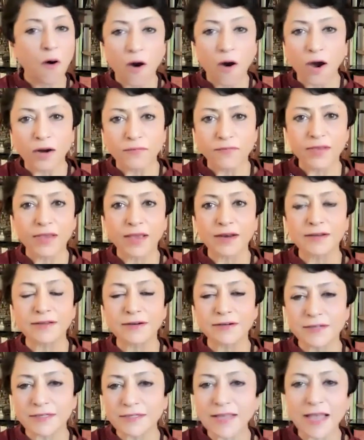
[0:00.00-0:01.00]
or we can
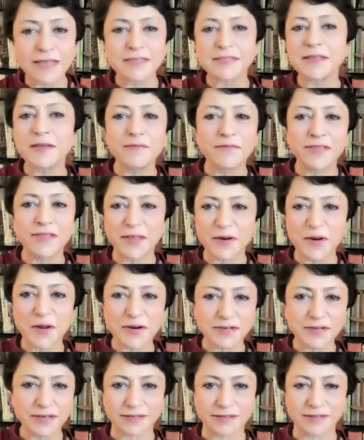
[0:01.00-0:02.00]
criticize them when they're
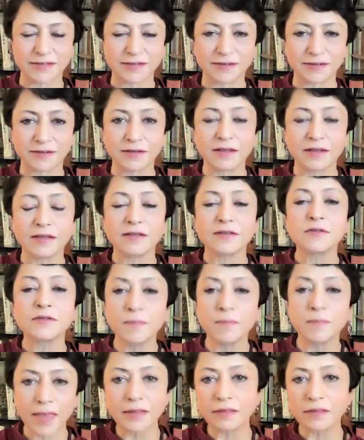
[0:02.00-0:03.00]
not considered. So
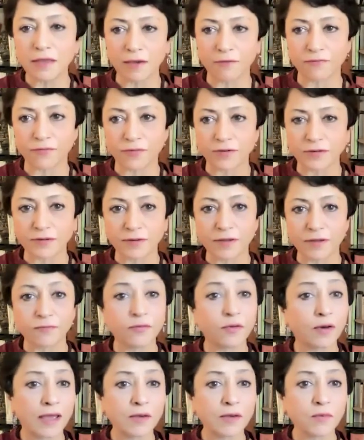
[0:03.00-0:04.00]
make the effort.
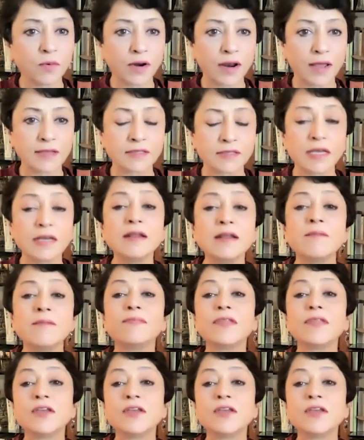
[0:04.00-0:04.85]
If you like what I said,